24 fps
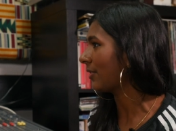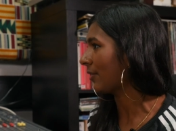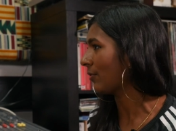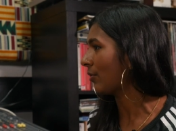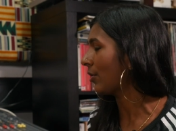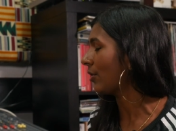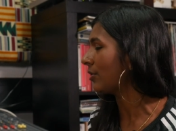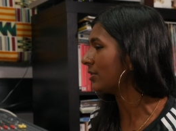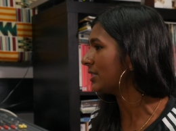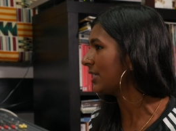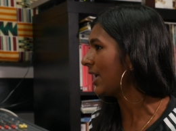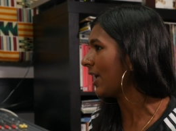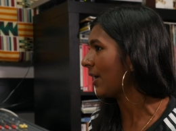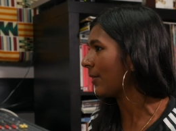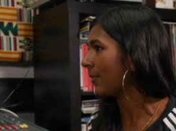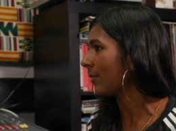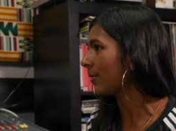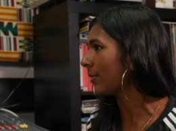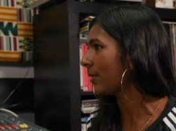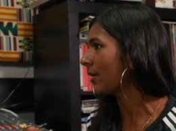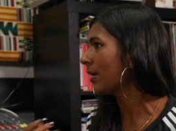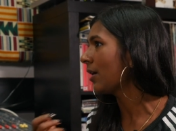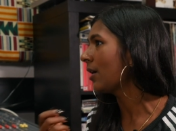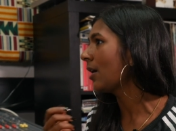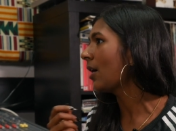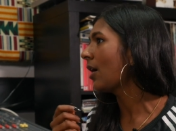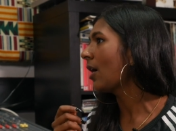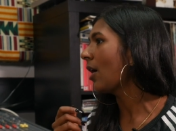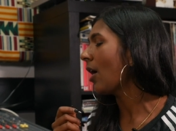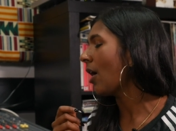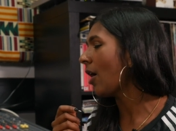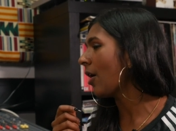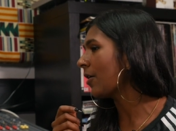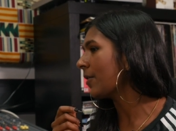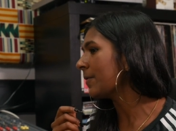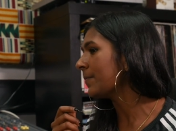their own death.
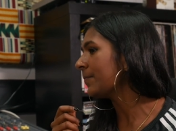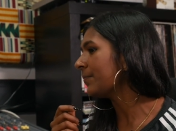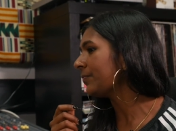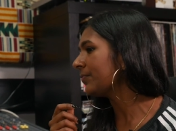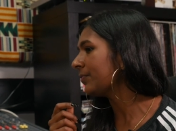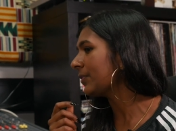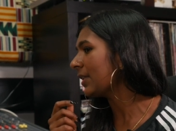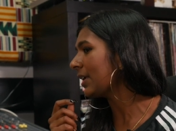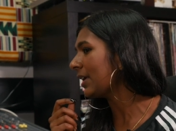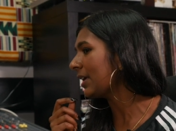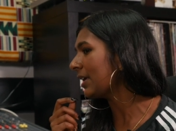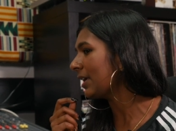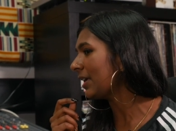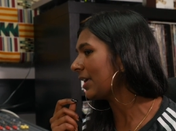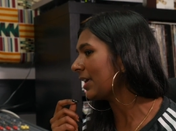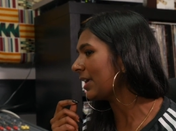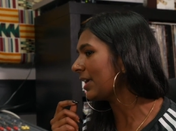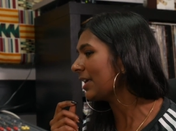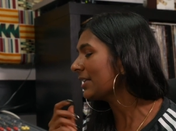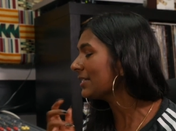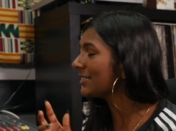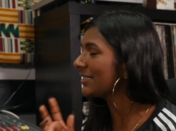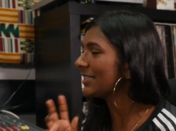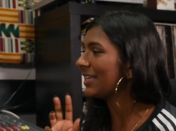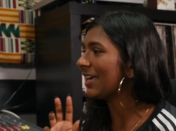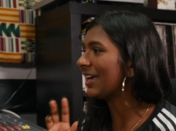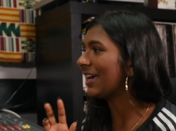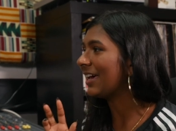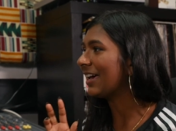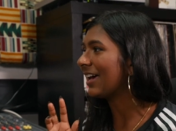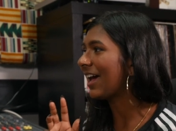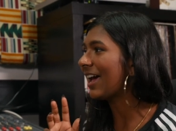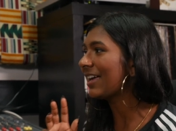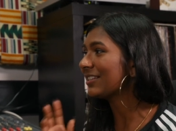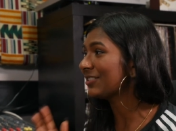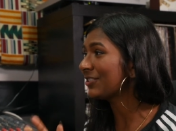Um, is
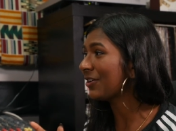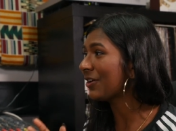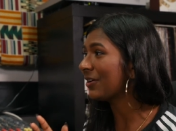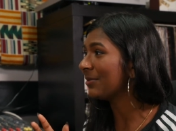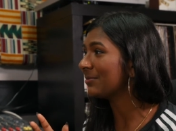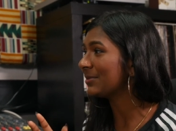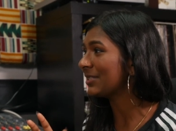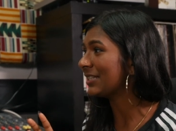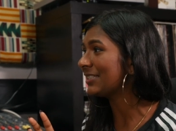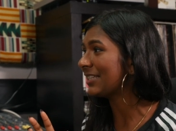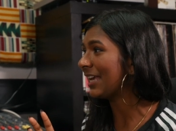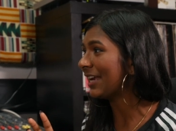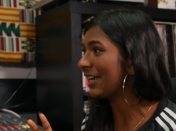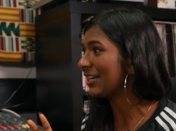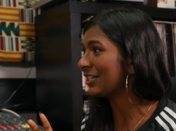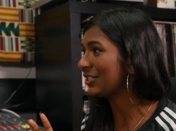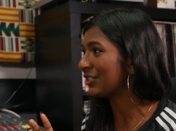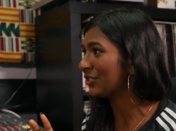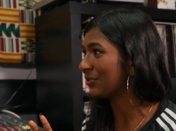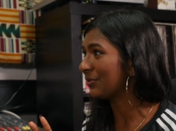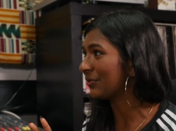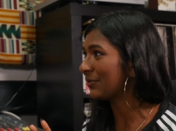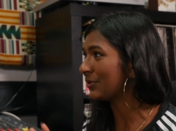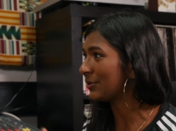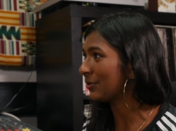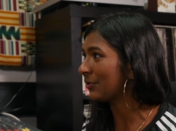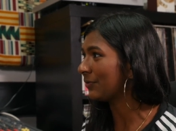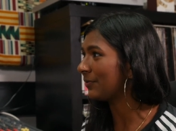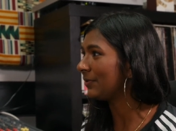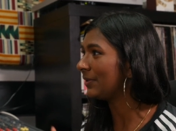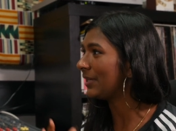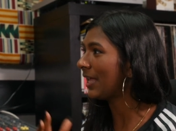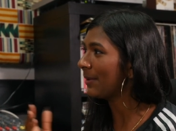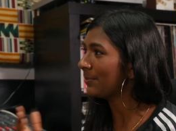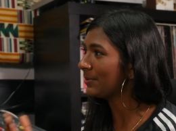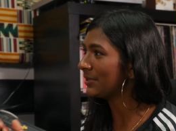there at times a danger of sort
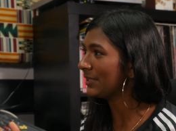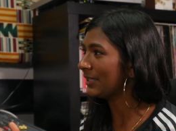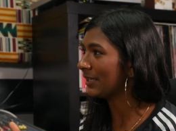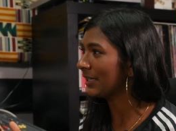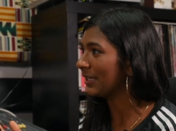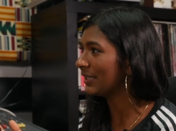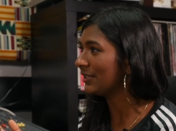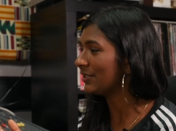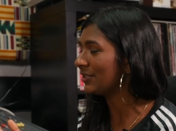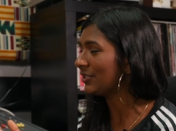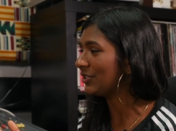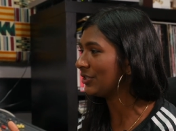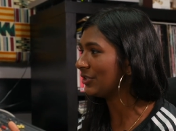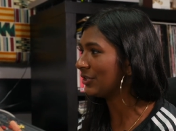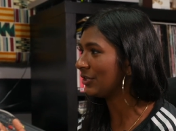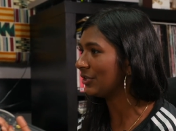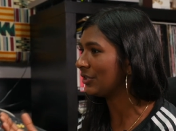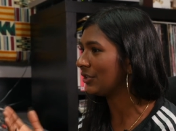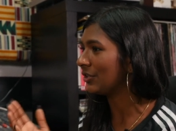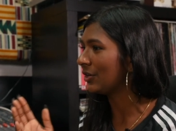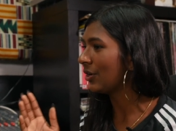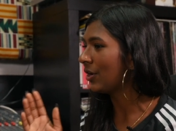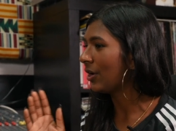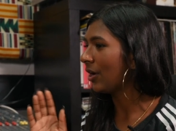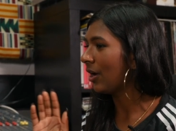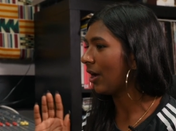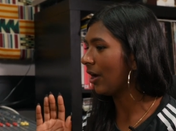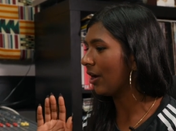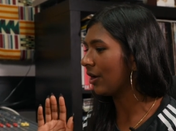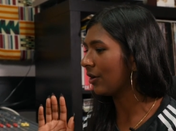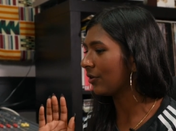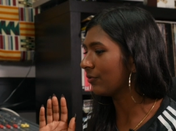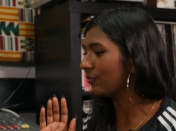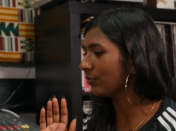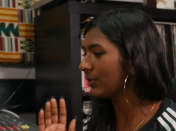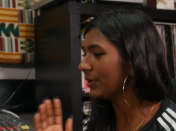of lapsing into
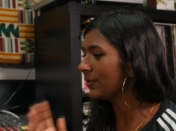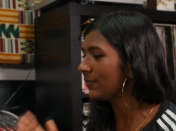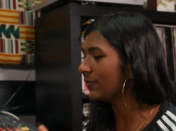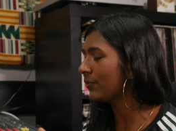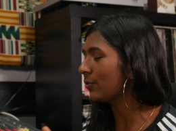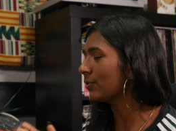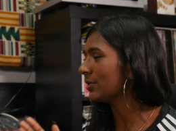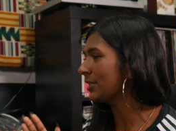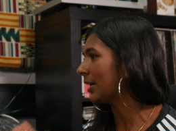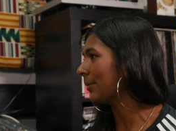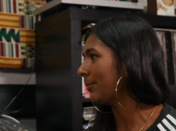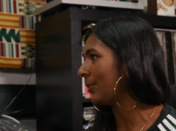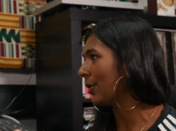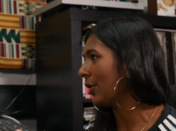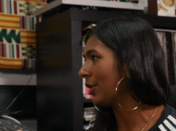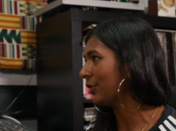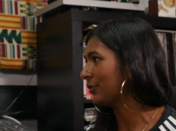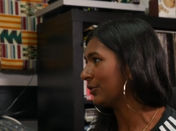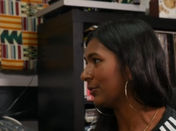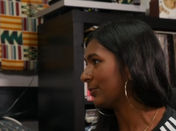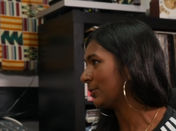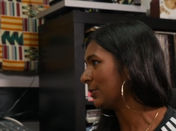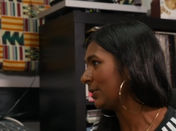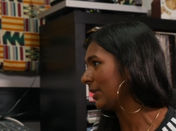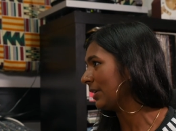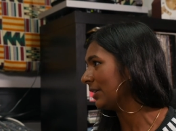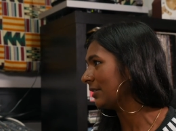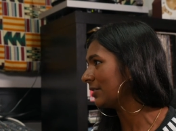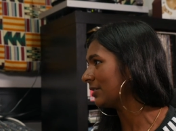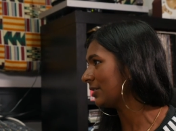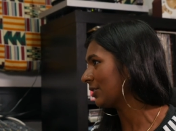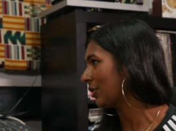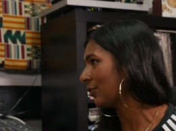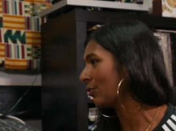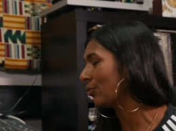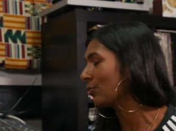uh, reinforcing a binary between
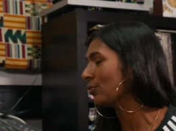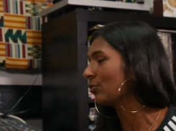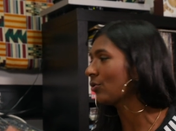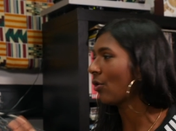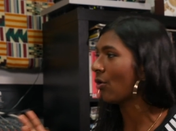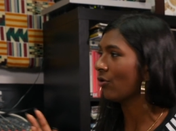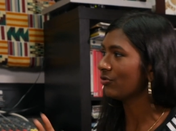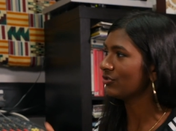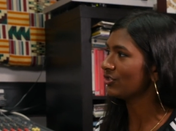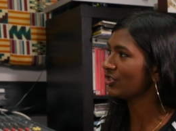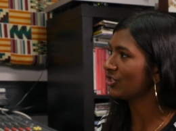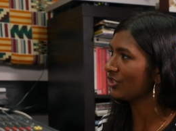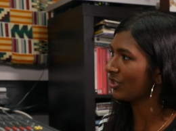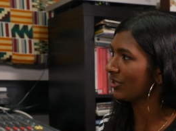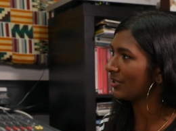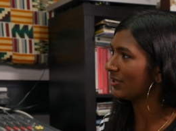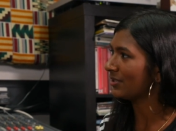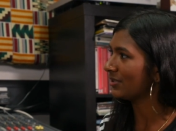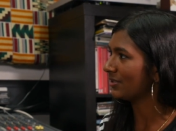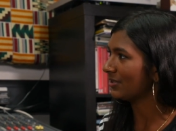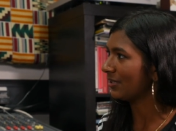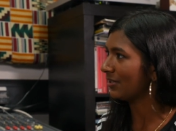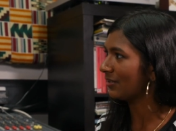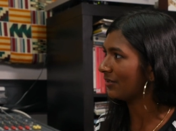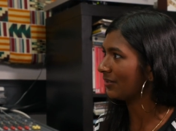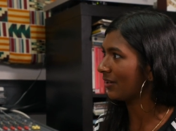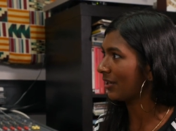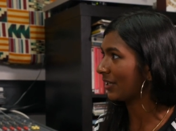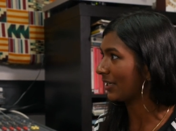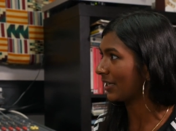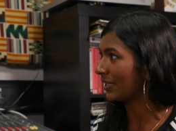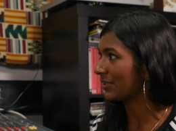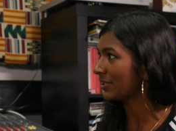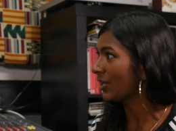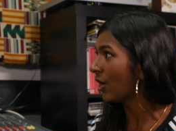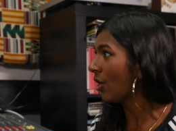so-called conscious and I
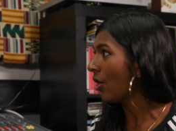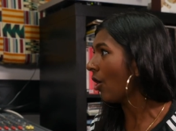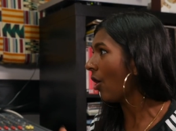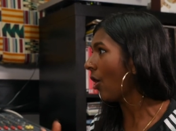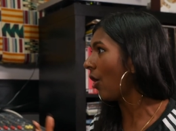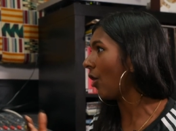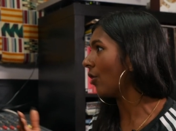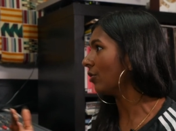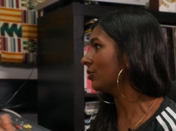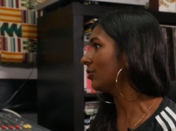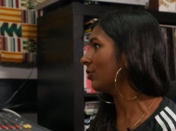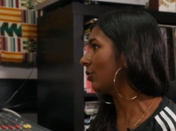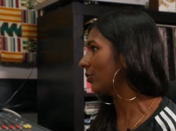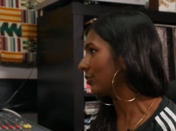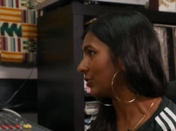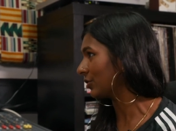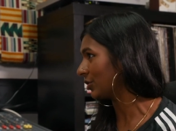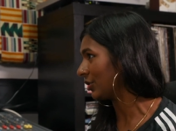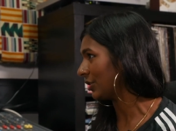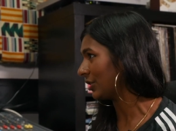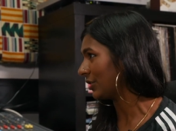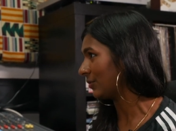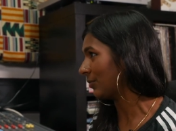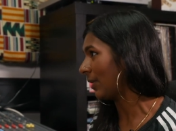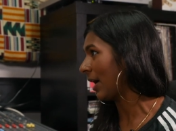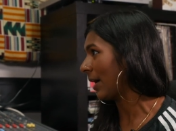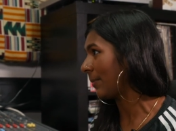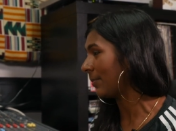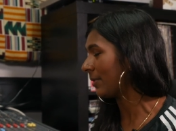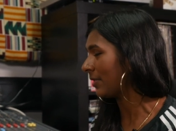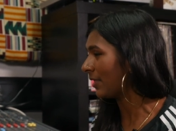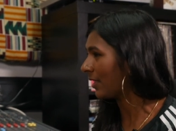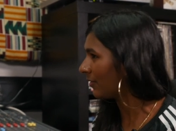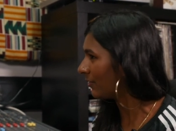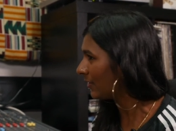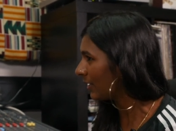guess unconscious rap,
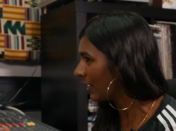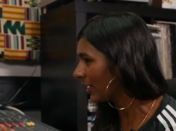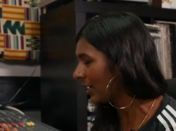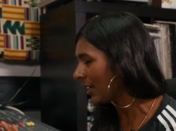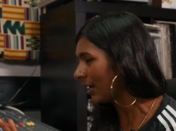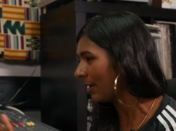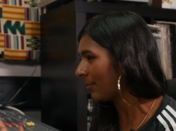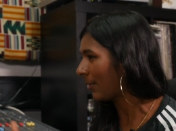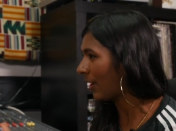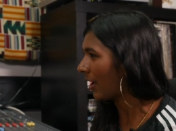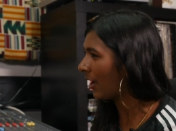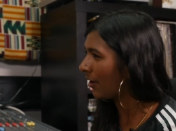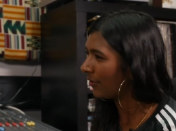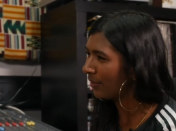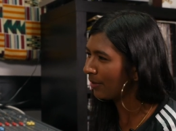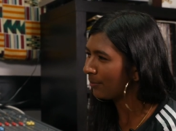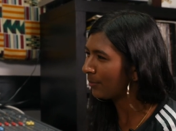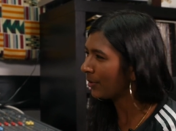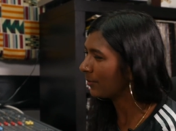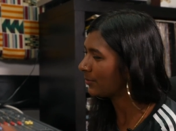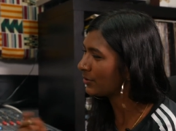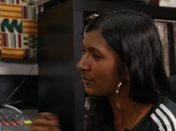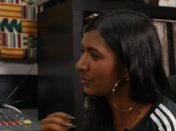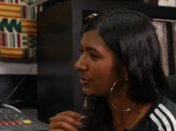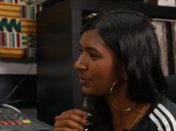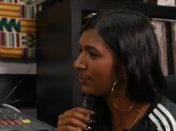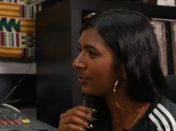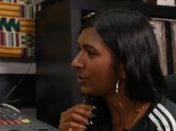and then thinking about how that maps onto